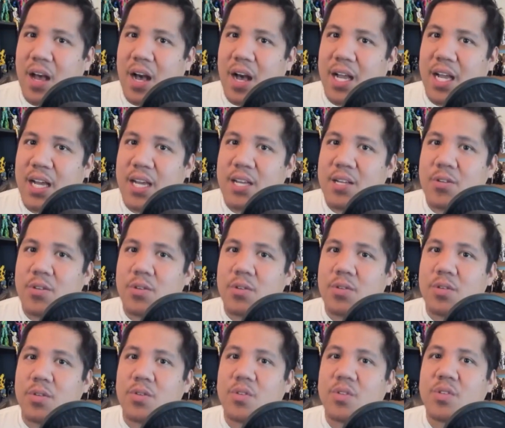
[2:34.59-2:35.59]
I got
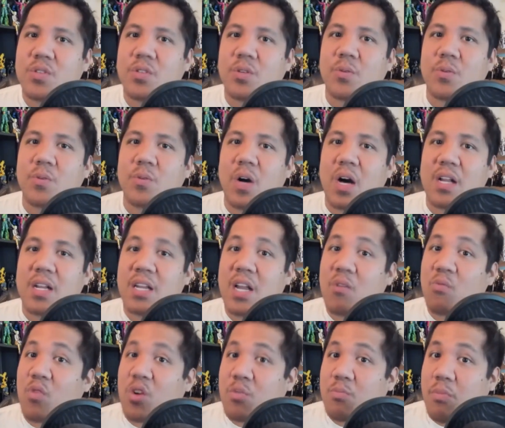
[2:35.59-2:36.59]
introduced to a
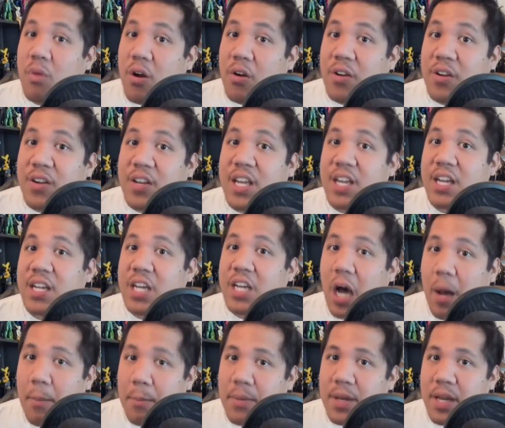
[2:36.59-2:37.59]
network marketing
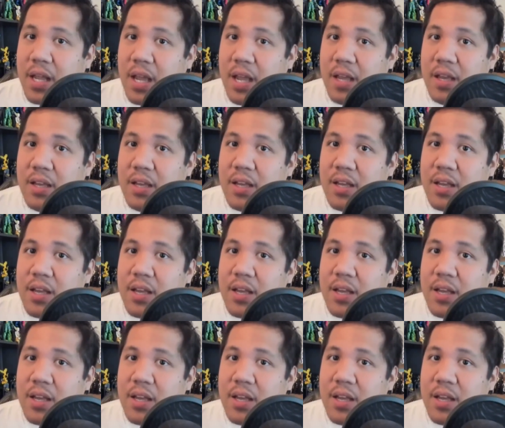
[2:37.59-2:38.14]
company